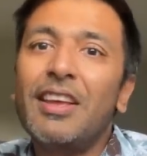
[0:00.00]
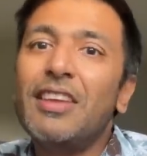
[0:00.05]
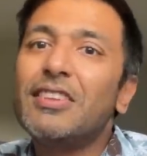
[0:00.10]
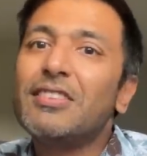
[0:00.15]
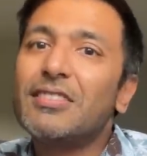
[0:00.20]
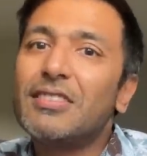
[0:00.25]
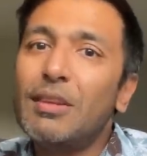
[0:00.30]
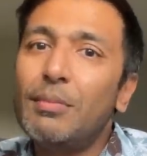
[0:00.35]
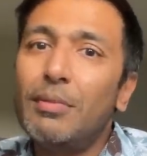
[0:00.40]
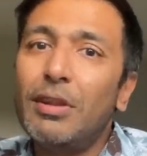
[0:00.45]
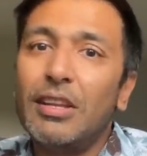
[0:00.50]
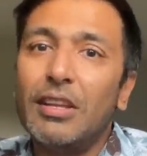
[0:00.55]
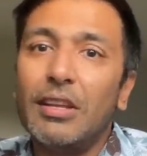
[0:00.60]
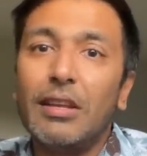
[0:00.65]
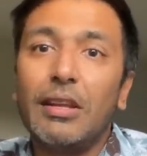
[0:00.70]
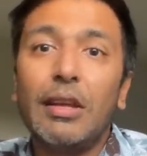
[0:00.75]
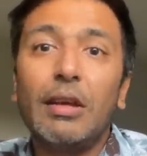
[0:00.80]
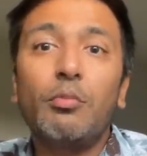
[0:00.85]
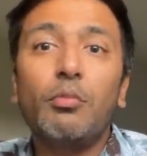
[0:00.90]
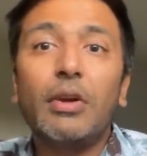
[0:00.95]

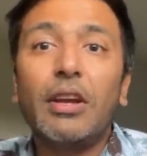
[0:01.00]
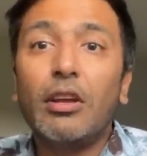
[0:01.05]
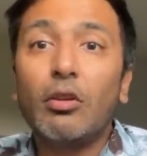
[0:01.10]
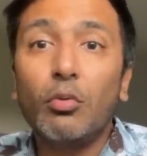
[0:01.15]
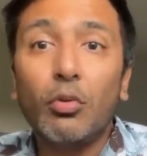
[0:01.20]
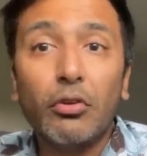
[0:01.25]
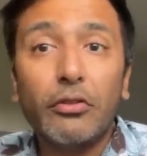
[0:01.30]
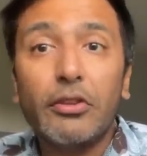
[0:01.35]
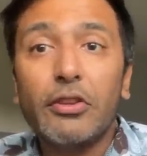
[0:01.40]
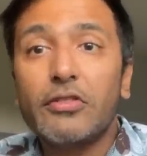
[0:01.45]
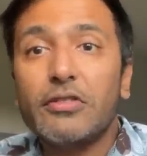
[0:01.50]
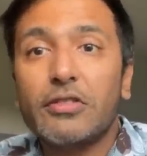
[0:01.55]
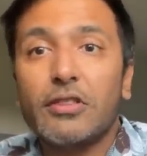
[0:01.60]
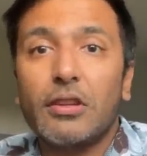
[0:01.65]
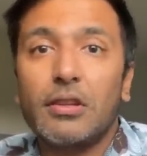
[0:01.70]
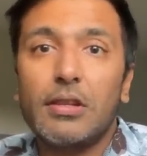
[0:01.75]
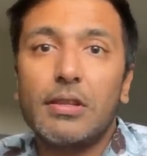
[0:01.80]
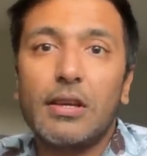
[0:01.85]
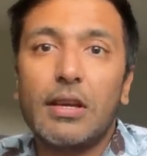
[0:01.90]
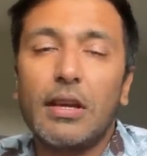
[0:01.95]
Similarly, we can also
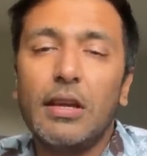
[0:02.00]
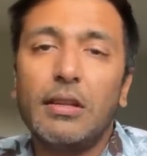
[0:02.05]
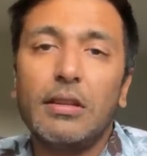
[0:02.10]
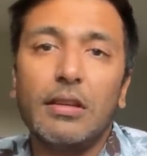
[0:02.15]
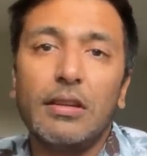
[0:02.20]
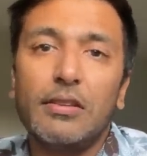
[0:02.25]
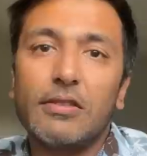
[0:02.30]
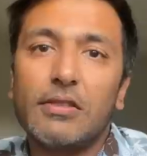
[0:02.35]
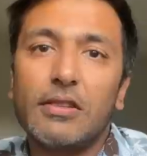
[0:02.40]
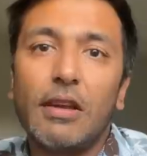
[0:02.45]
study the kidneys.